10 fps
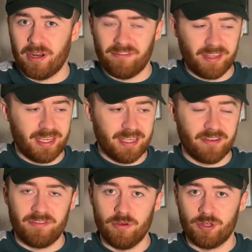I think he did a
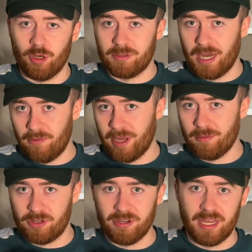few jobs at Real
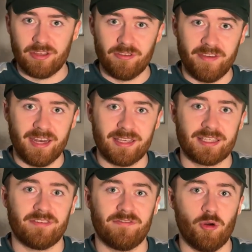Madrid and Juventus
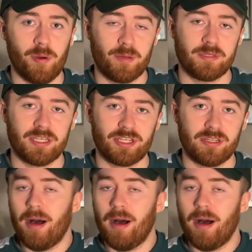in the fullback position.